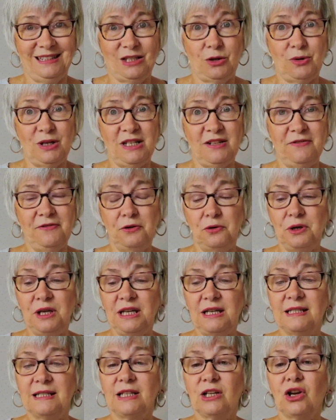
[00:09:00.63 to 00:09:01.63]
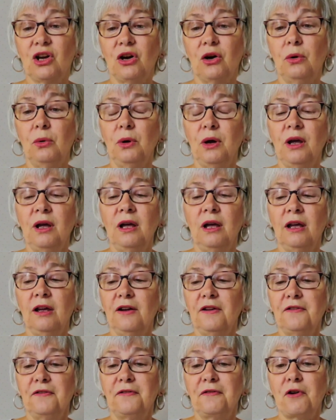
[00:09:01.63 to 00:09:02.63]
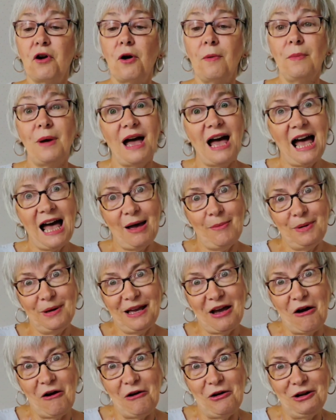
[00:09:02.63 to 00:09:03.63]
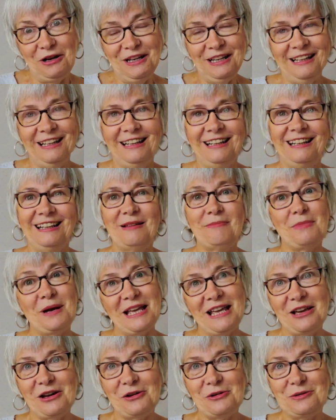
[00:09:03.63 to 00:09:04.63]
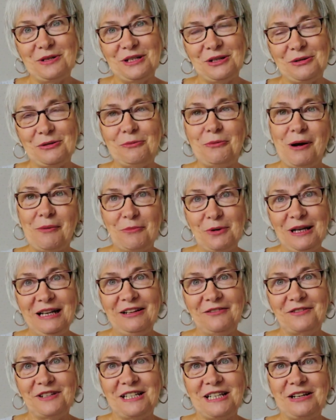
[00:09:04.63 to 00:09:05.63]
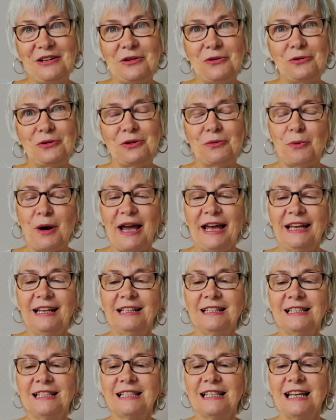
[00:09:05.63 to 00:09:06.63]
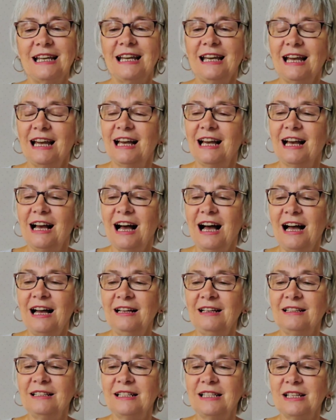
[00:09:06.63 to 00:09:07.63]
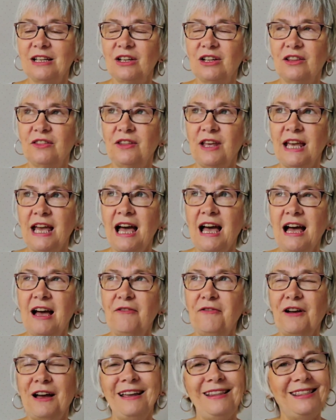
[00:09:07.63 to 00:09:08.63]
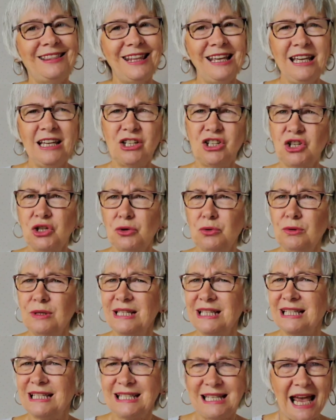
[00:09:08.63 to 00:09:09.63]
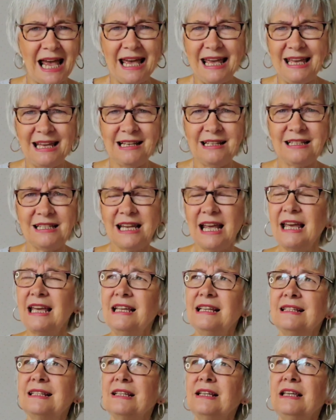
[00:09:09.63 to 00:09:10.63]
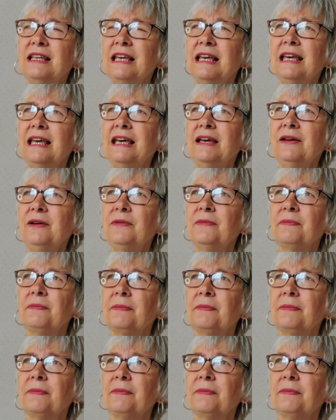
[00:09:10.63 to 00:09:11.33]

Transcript: quite a few years ago from Abercorn, my go-to when we lived in North Wales. And they have, I think, 2 sale days a year,